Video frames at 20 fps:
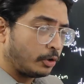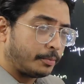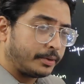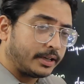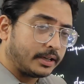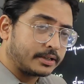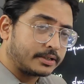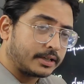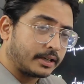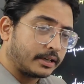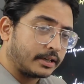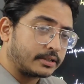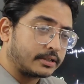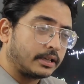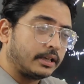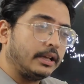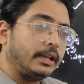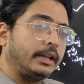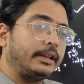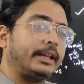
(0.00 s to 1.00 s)
dominion status,
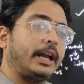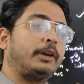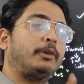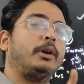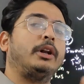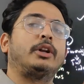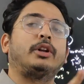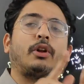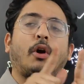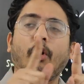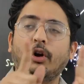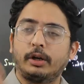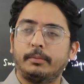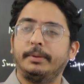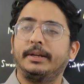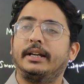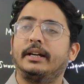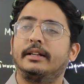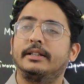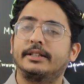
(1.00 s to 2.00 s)
that will not
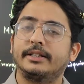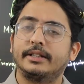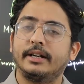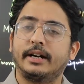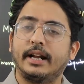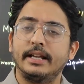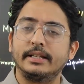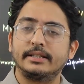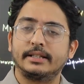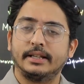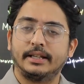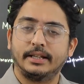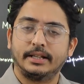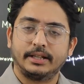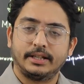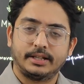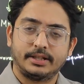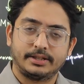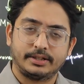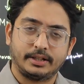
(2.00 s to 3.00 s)
be considered as
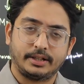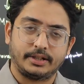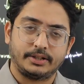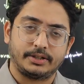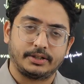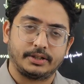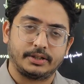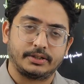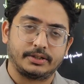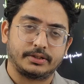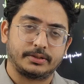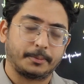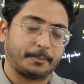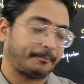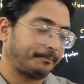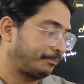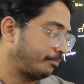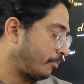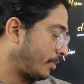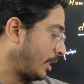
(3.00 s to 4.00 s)
seditious.
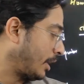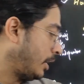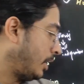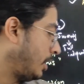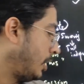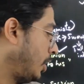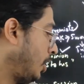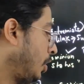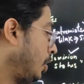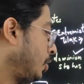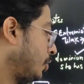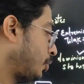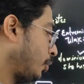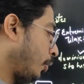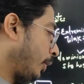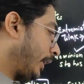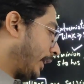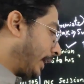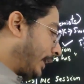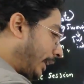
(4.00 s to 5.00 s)

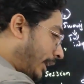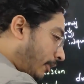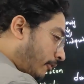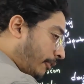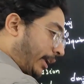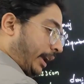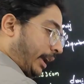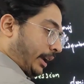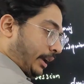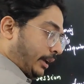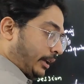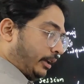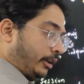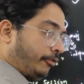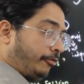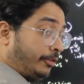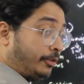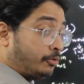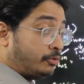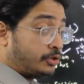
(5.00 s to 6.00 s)
So in a way,
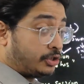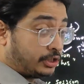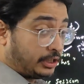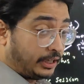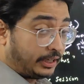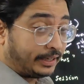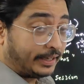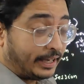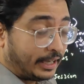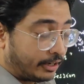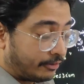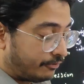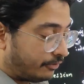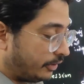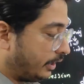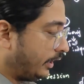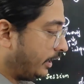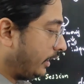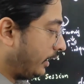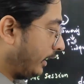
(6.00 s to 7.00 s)
if you see
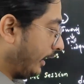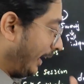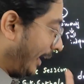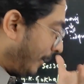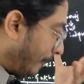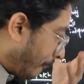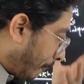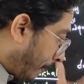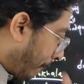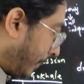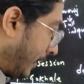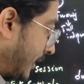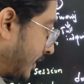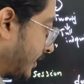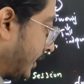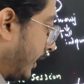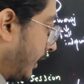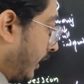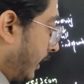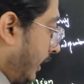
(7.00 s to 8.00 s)
carefully,
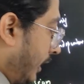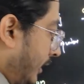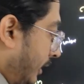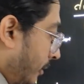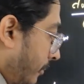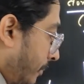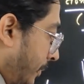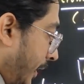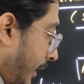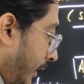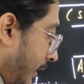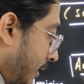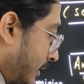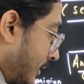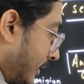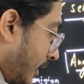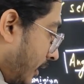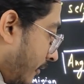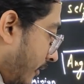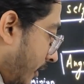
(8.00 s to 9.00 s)
implicitly the
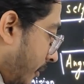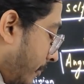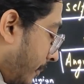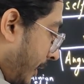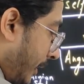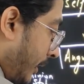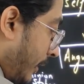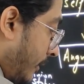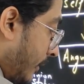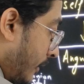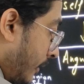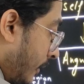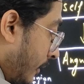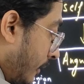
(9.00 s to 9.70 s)
British government